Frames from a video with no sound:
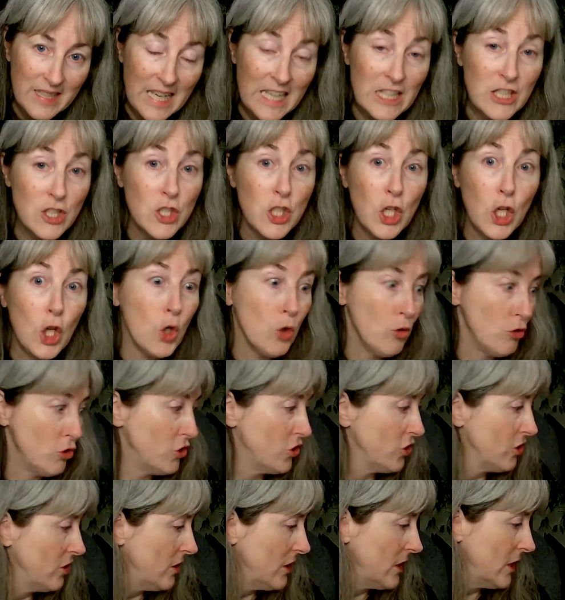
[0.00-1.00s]
it's
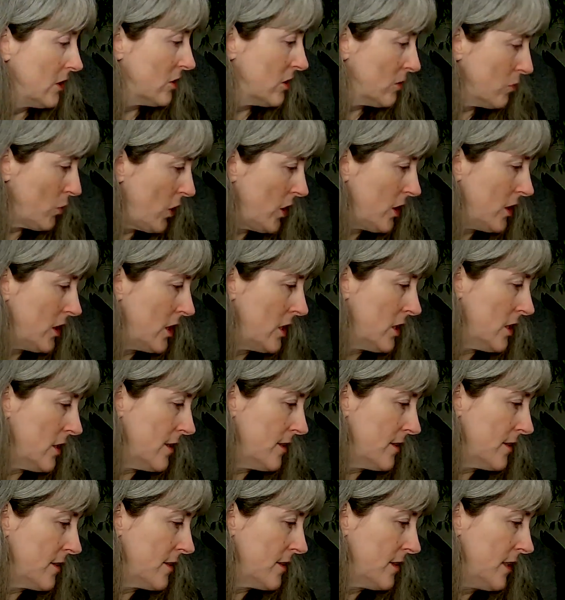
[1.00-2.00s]
huge. This one
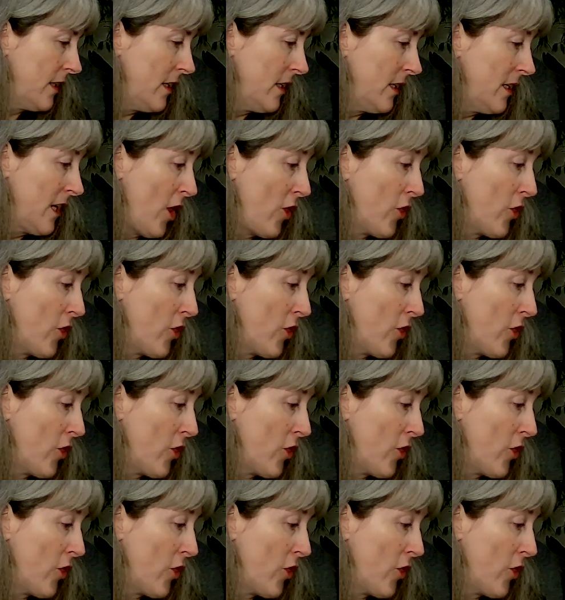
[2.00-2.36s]
is